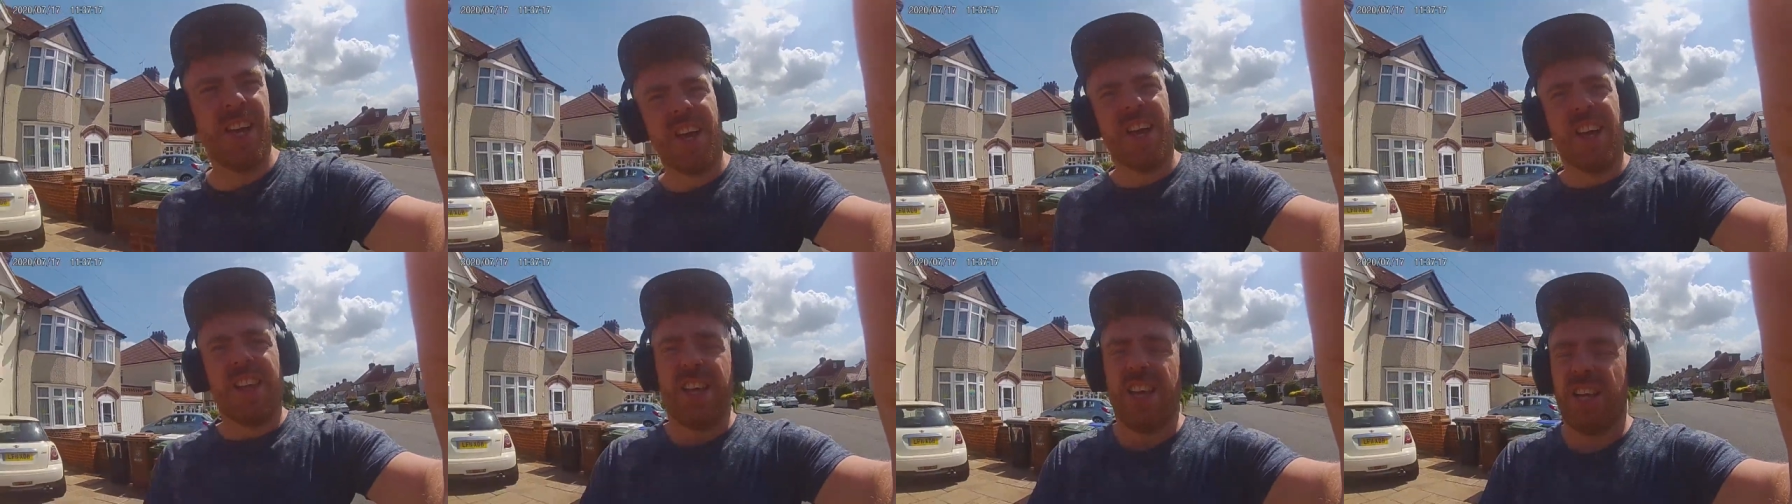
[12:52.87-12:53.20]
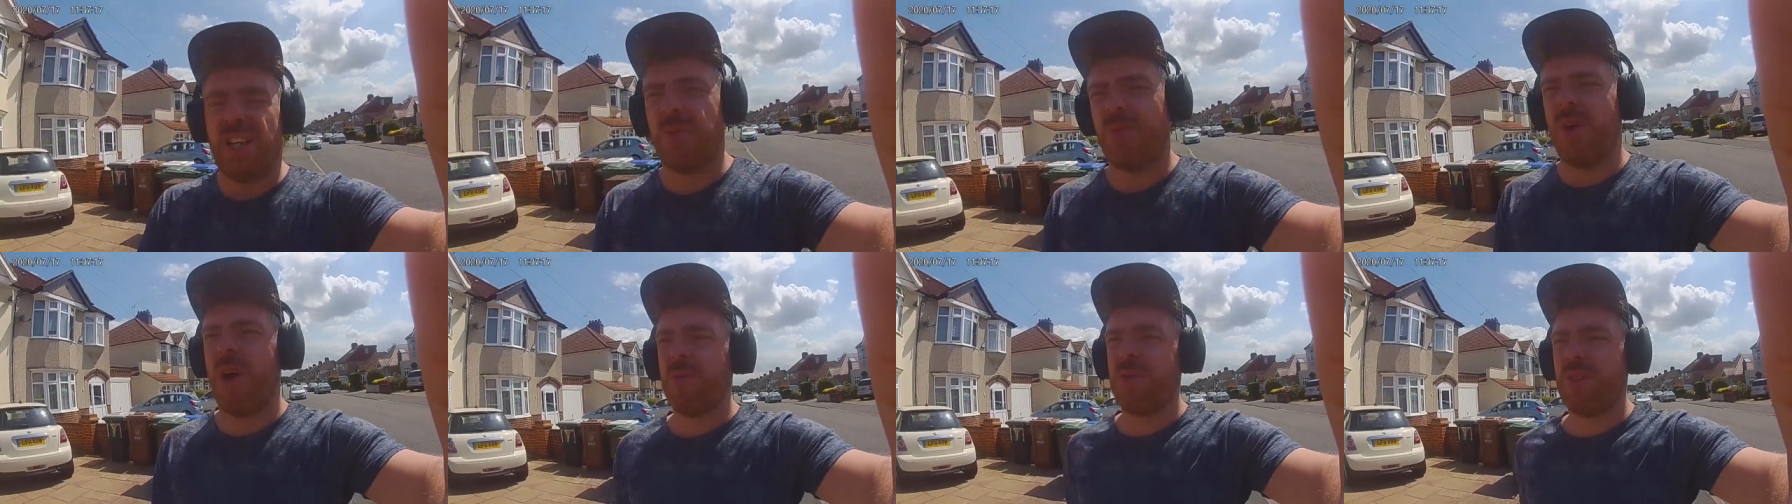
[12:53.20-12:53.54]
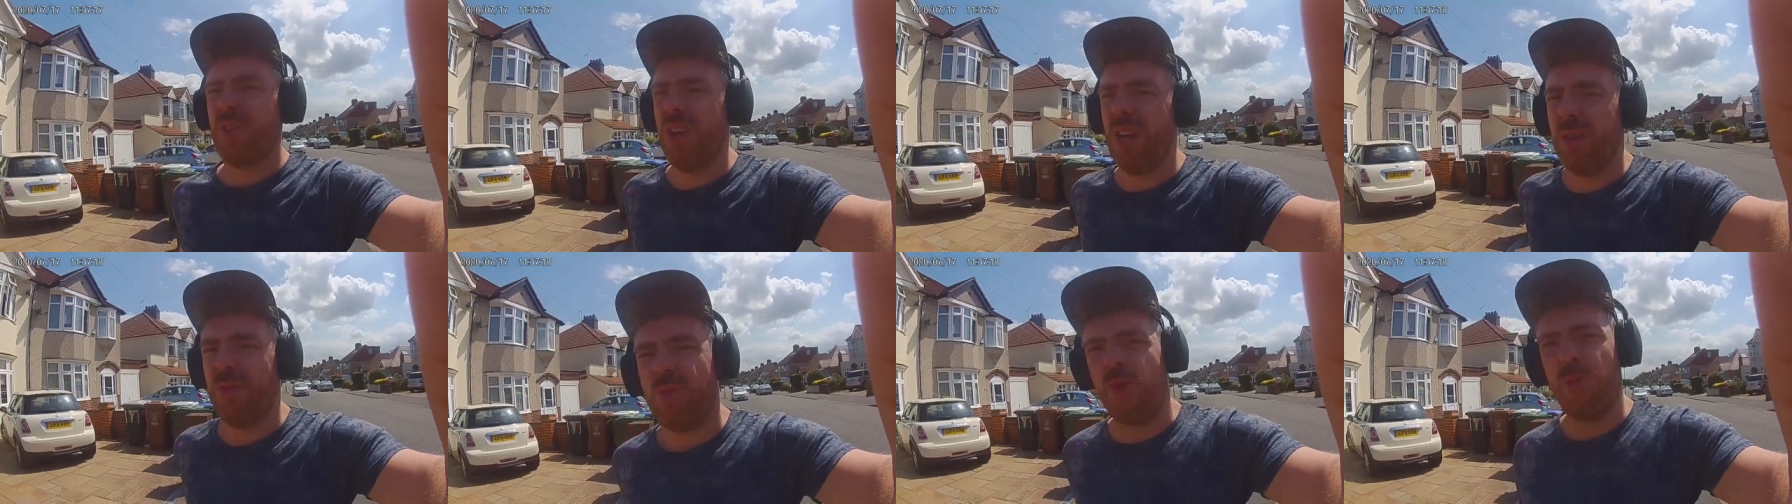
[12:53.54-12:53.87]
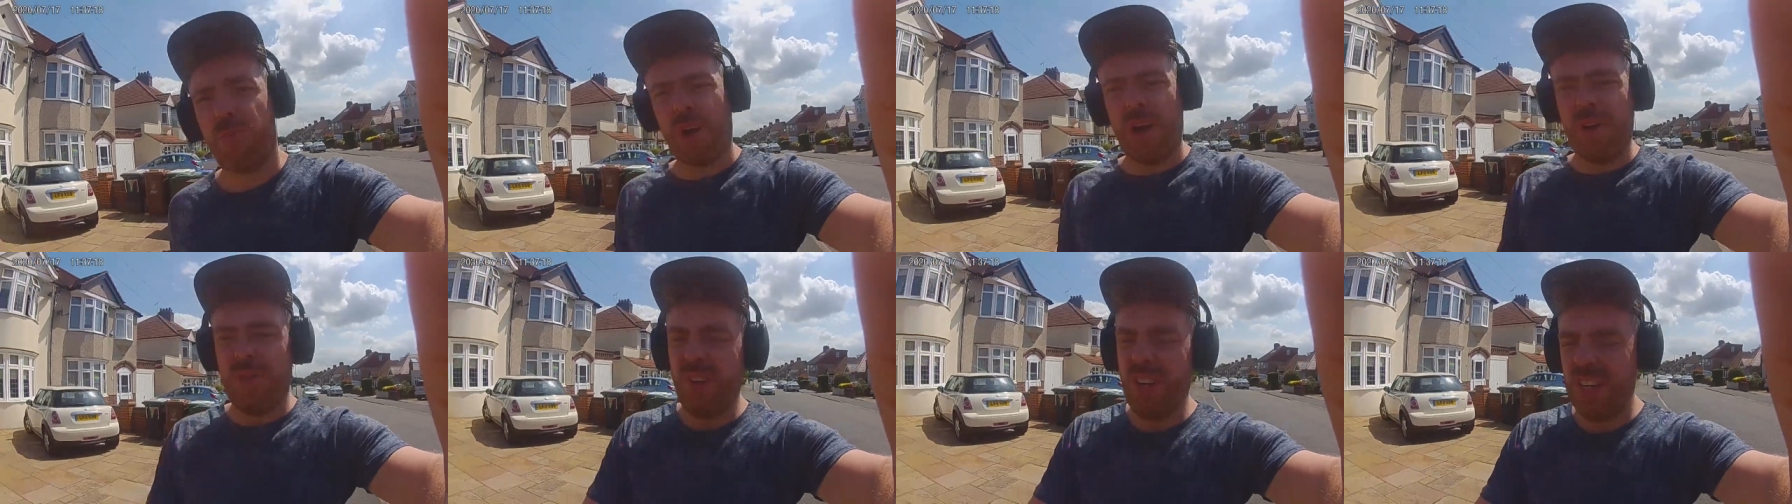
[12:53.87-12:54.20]
That's why I'm slightly more
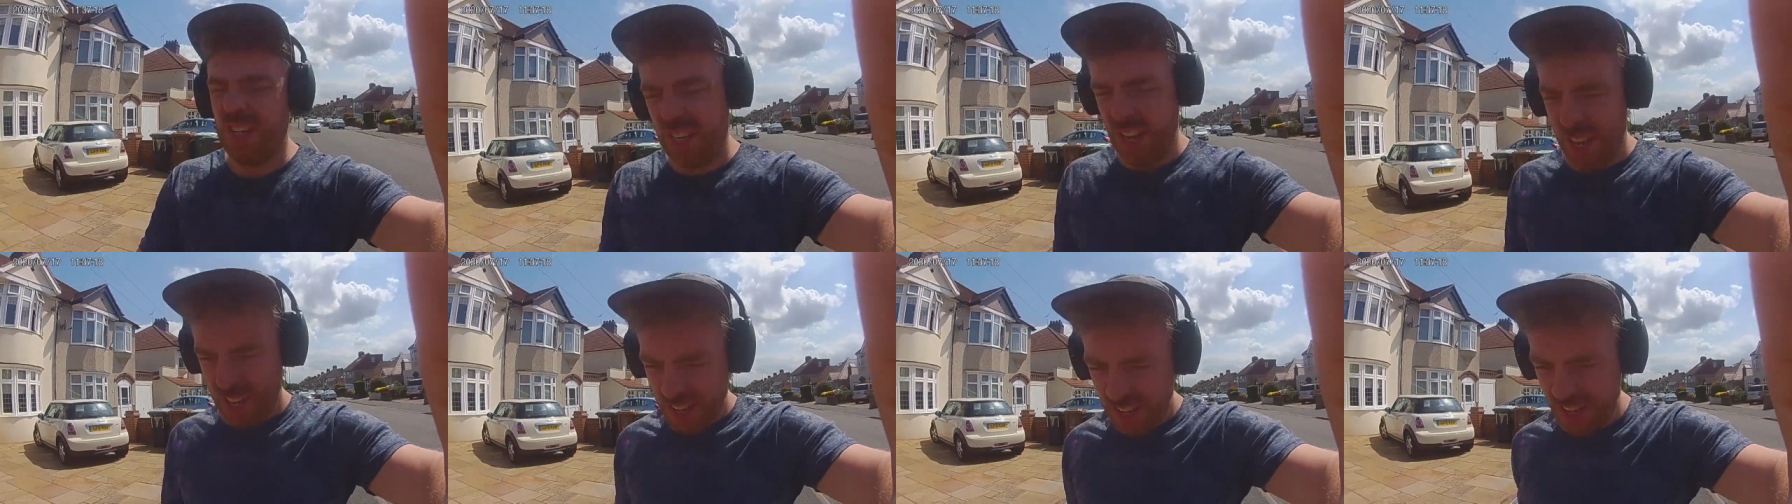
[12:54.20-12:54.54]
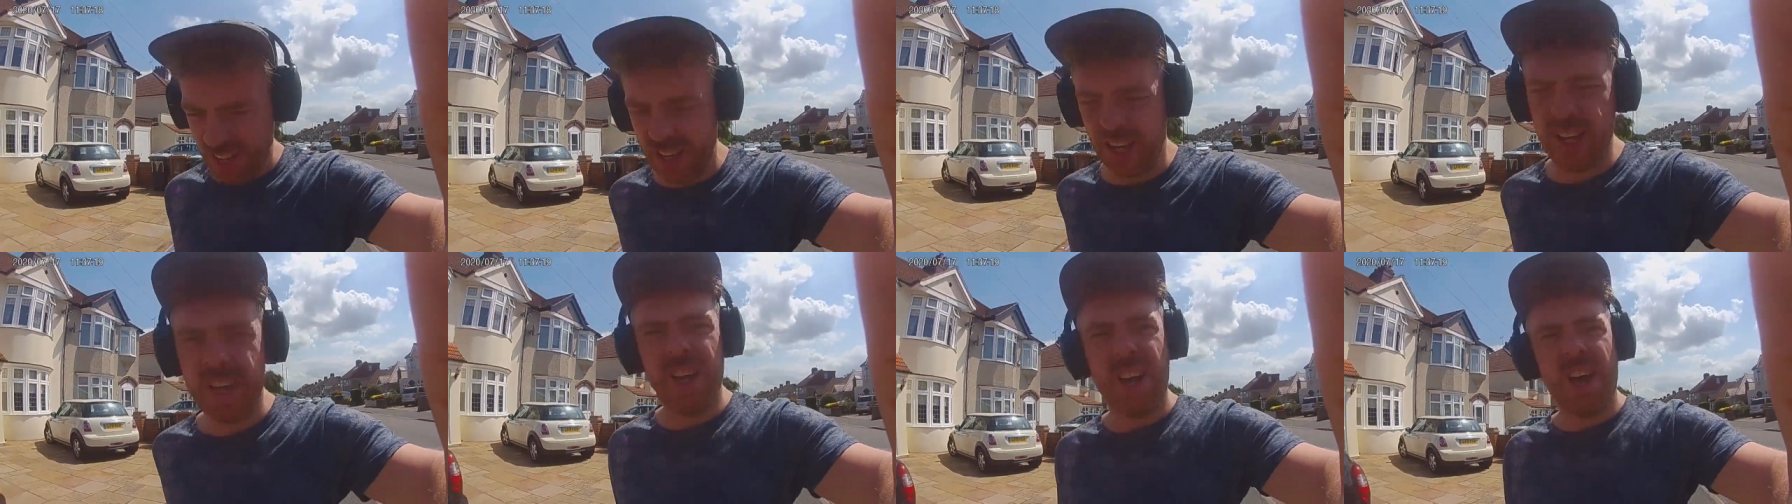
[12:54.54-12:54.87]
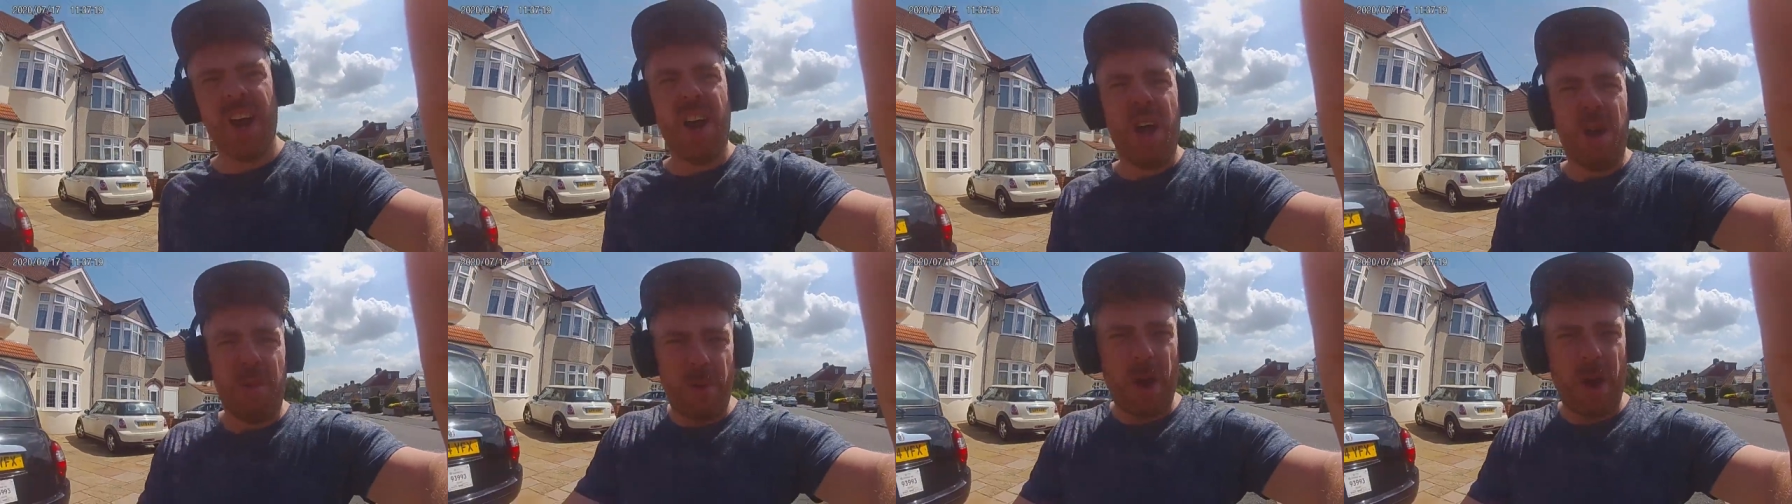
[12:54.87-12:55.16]
breathless, but